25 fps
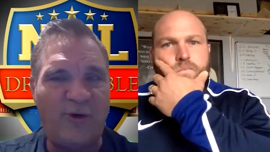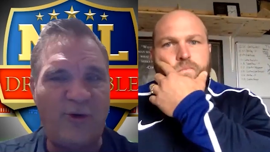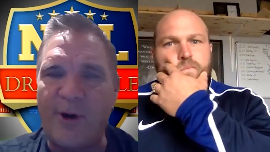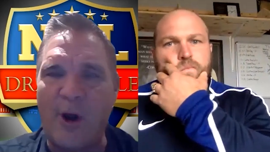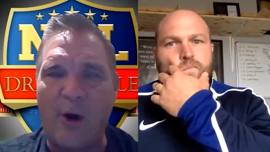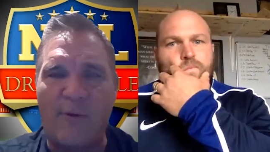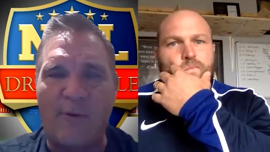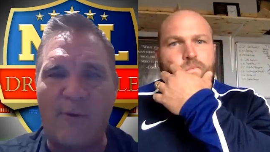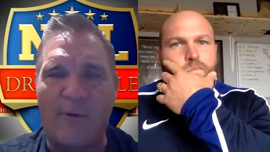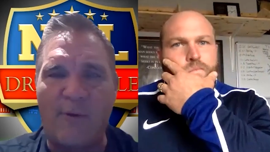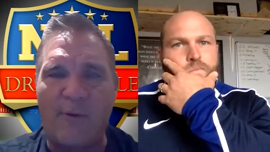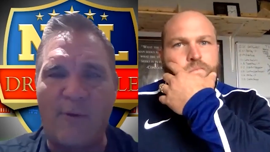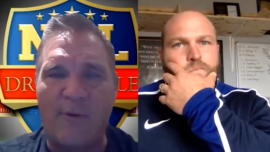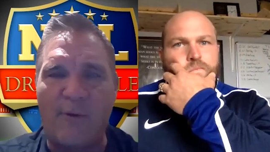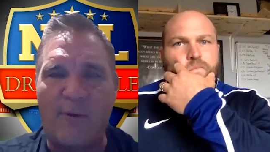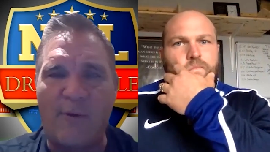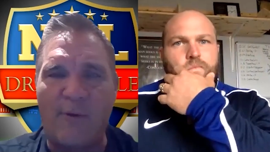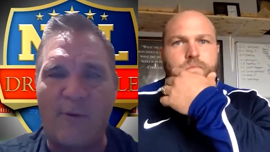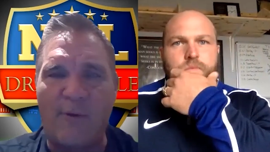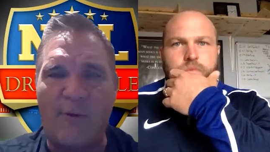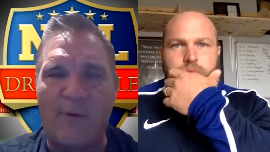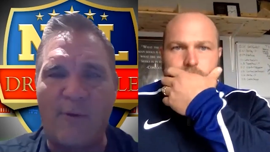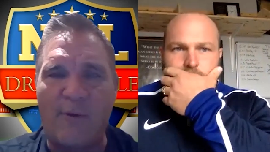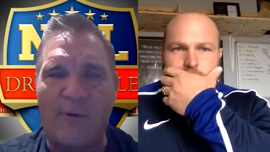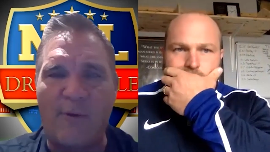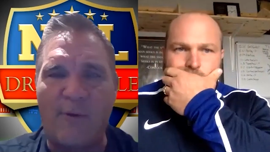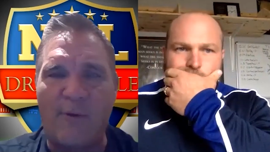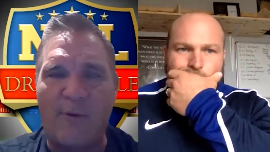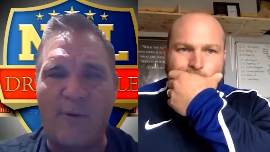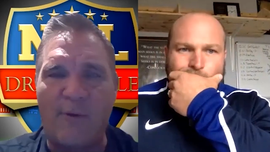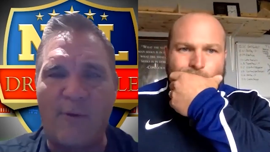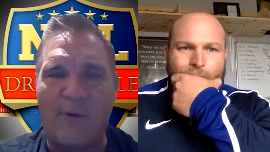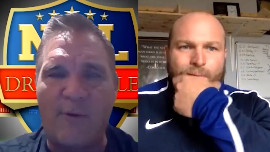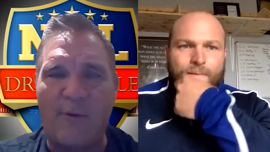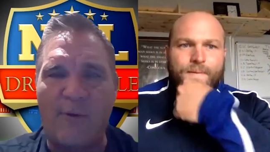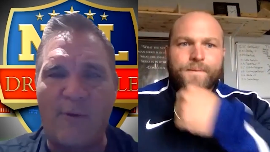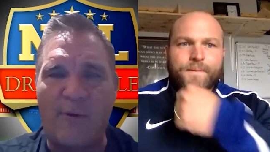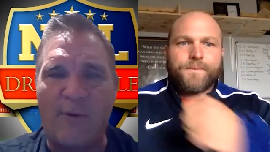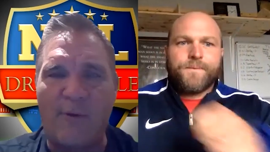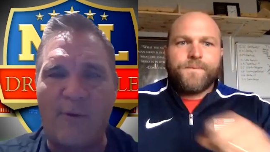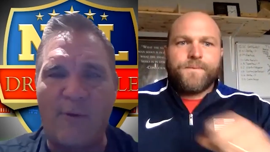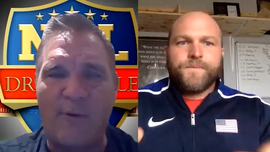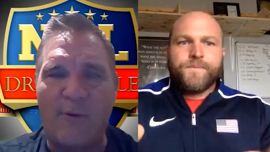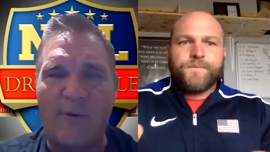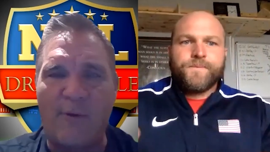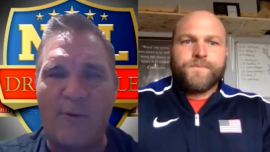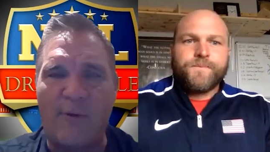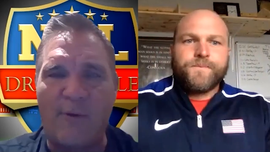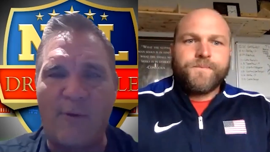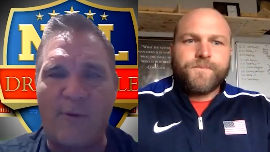Speaker 1: over and over. I remember
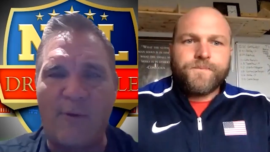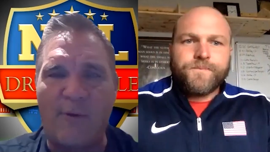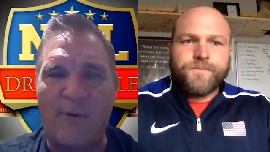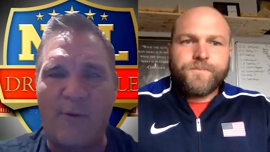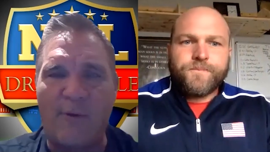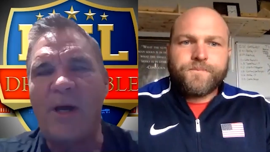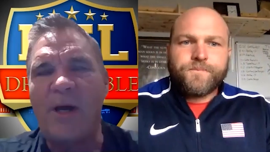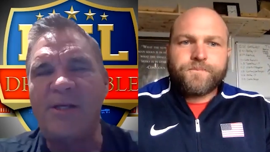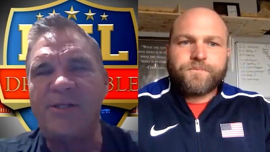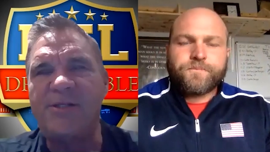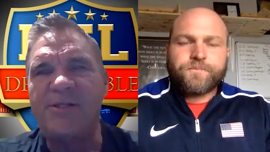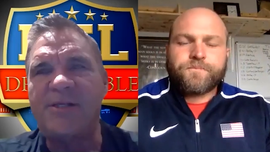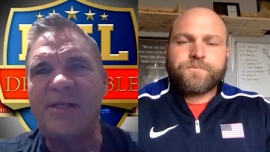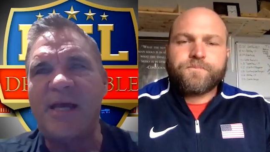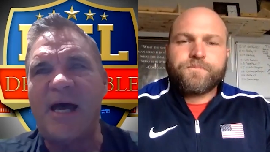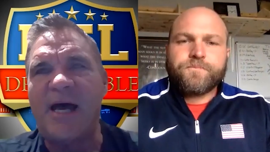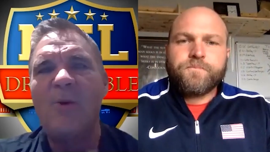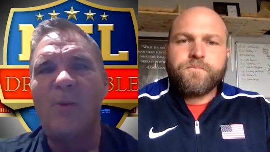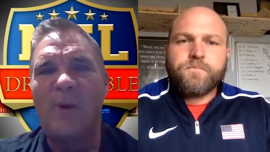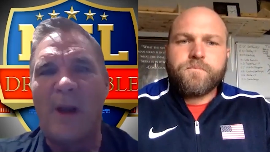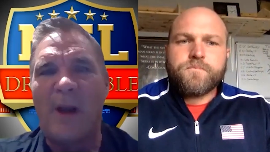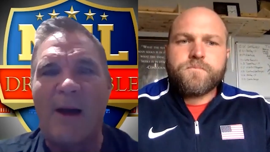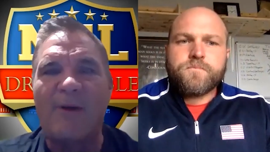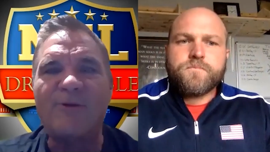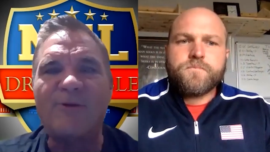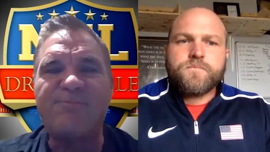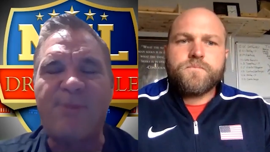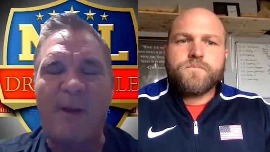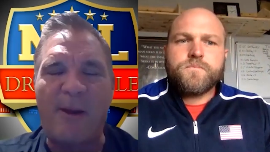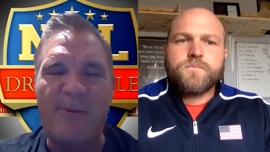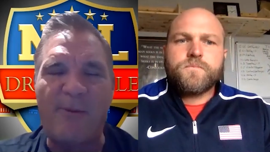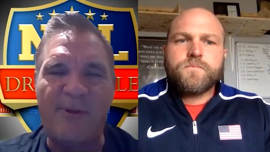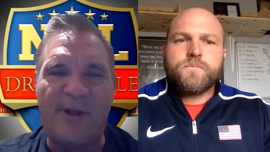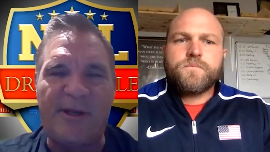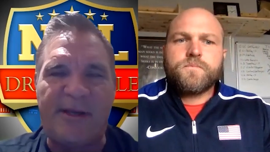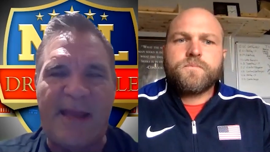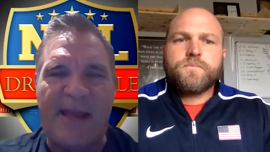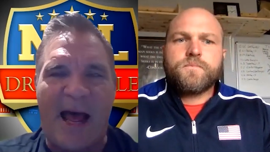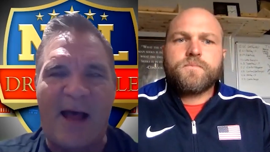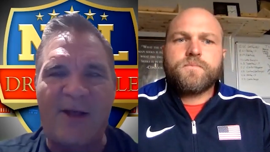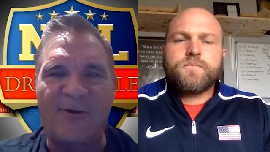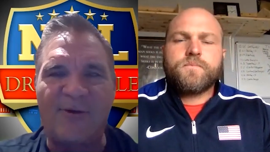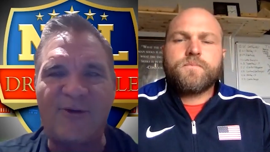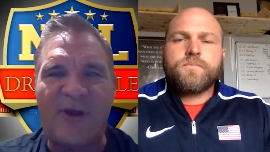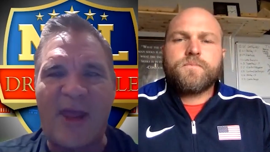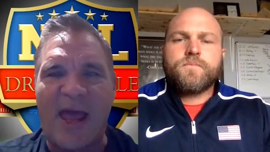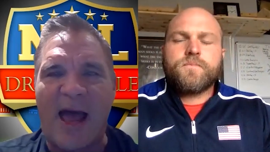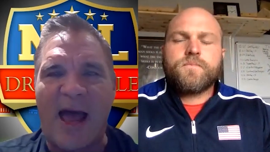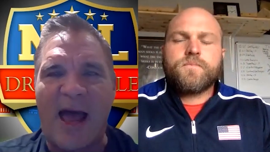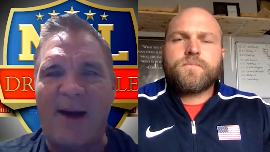when I was playing
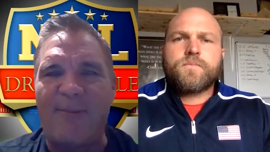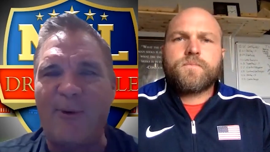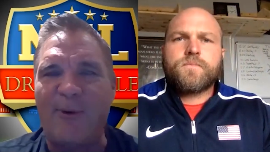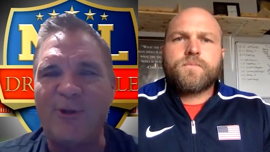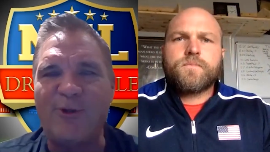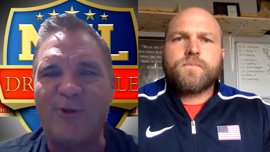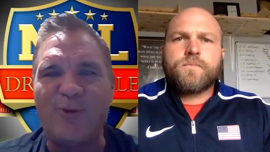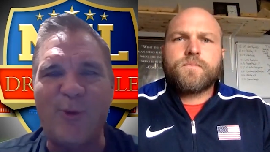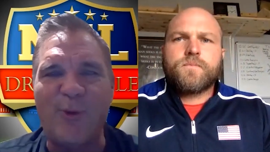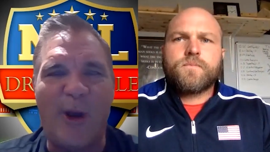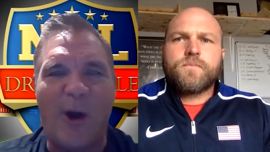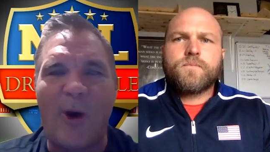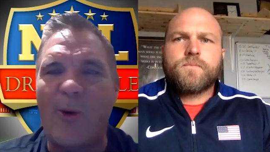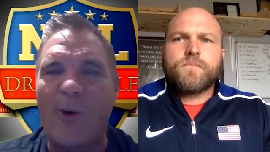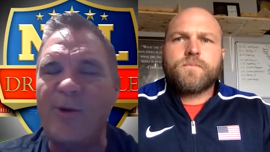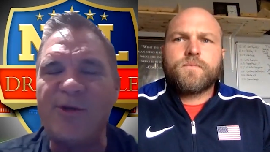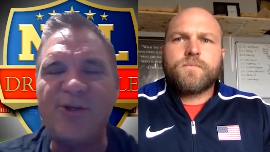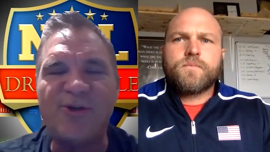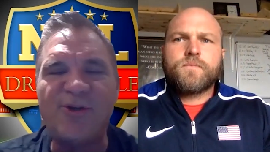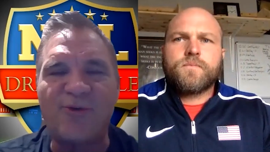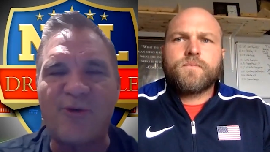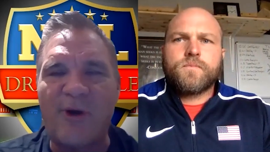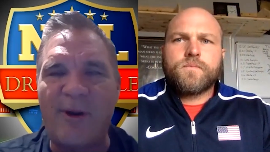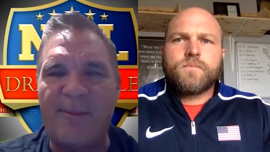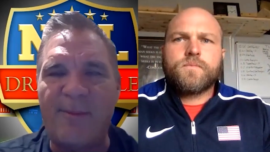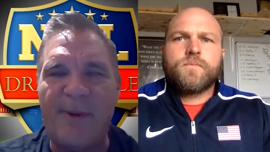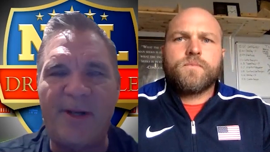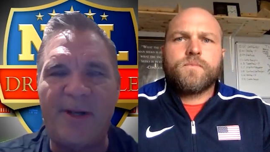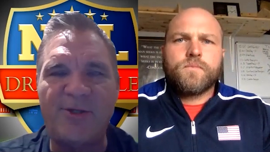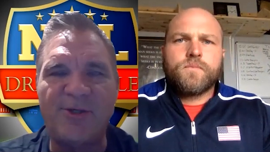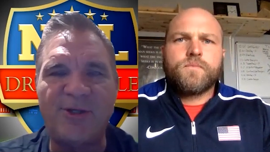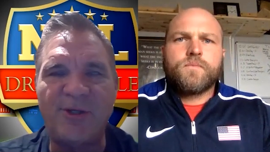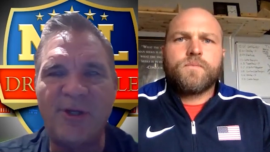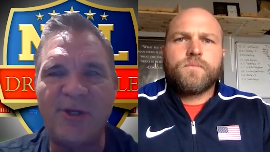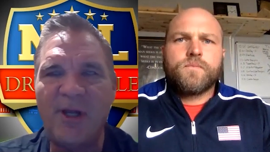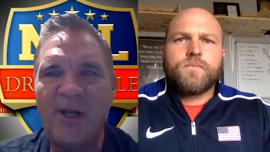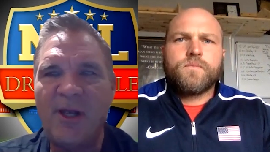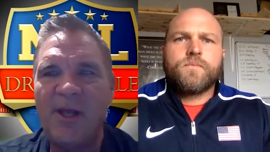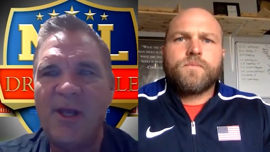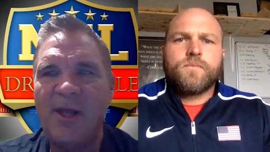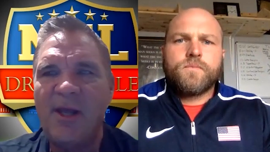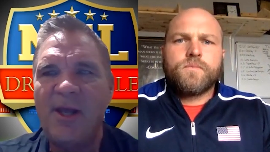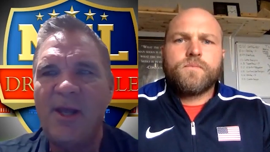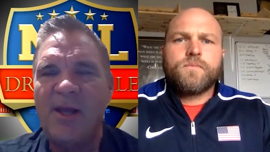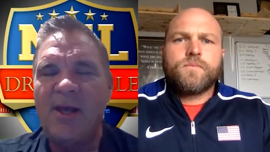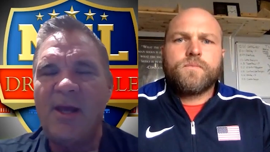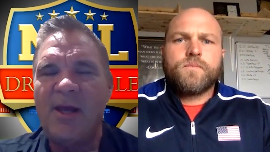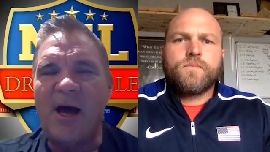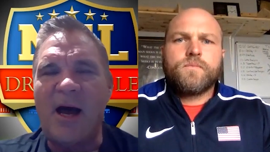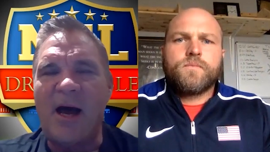with the Dallas Cowboys, we always scrimmaged
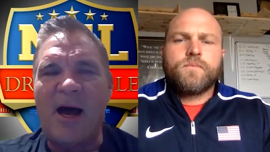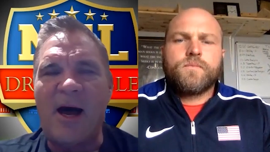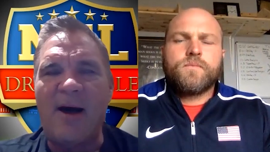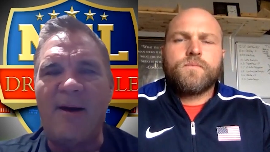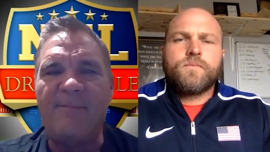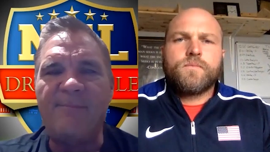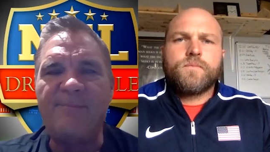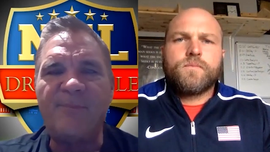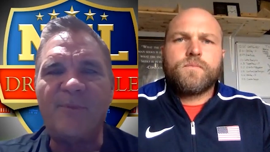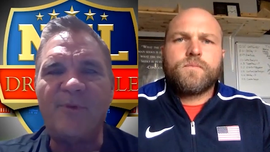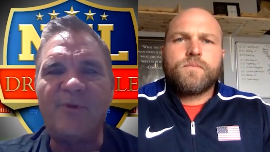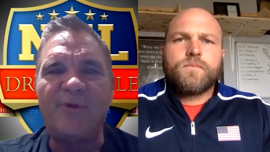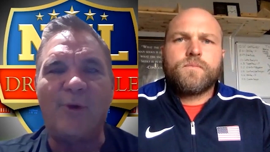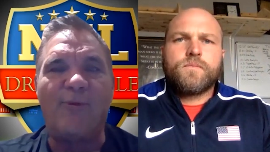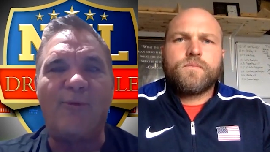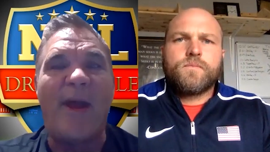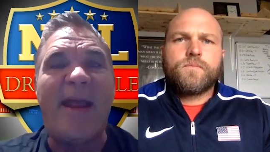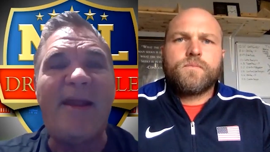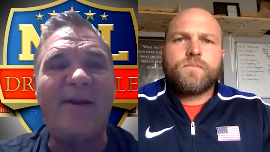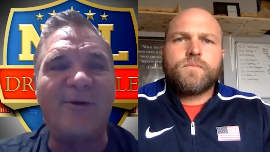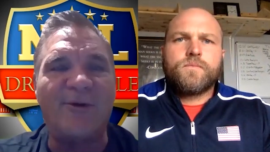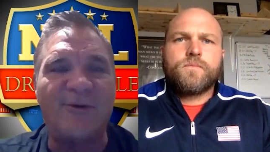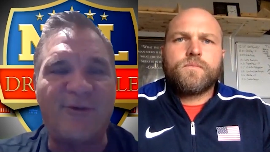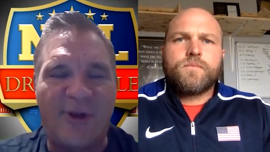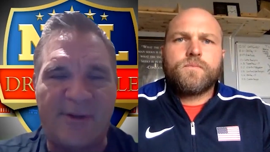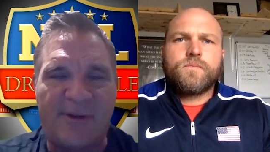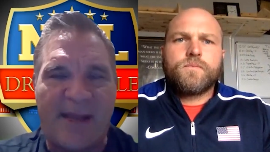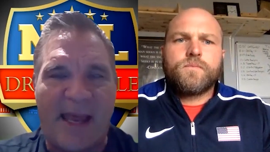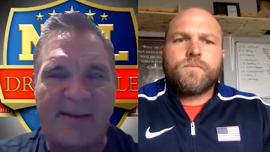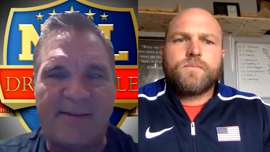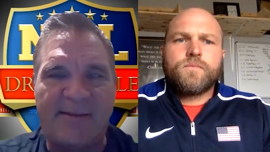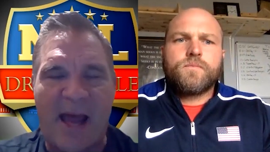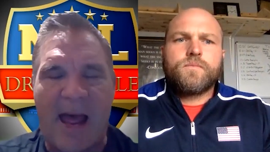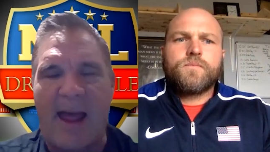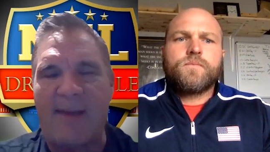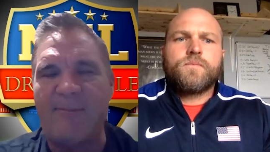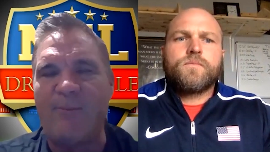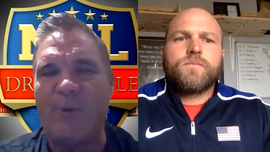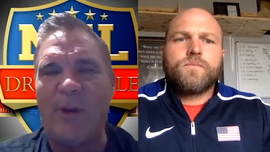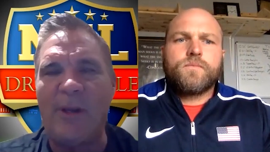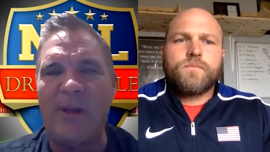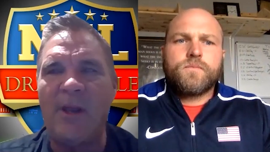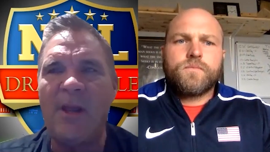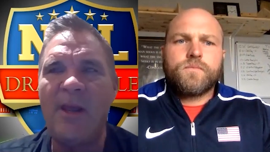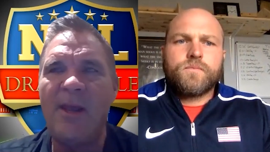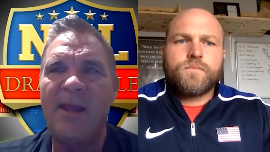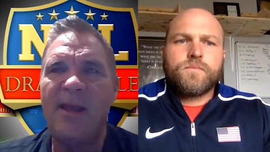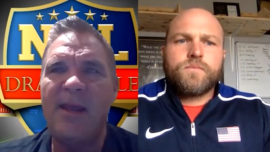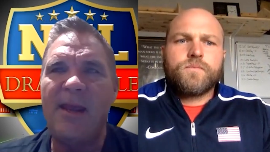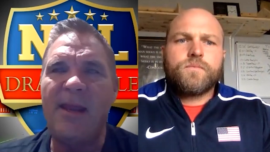the Raiders at that time.
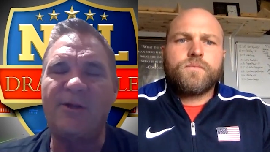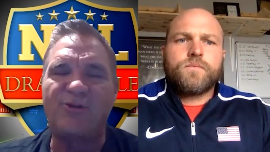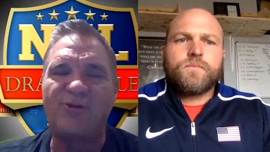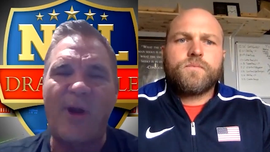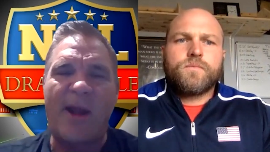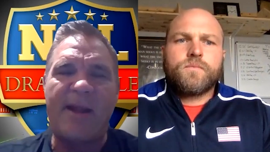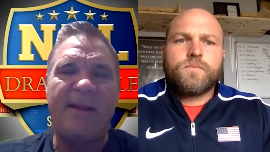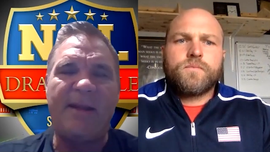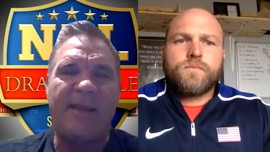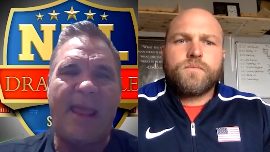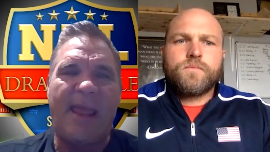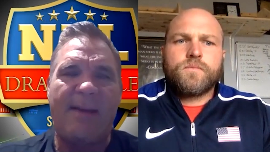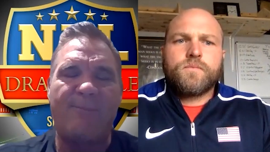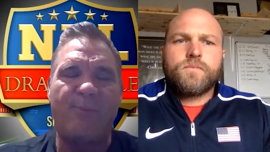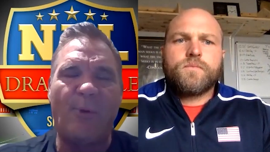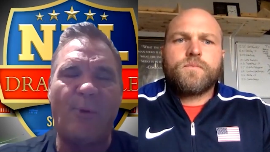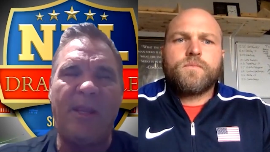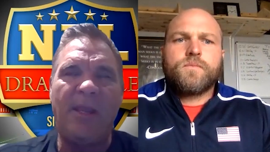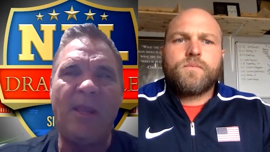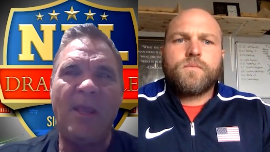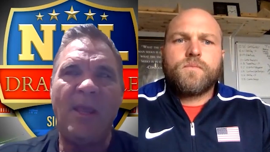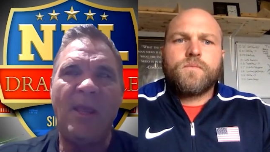In training camp, we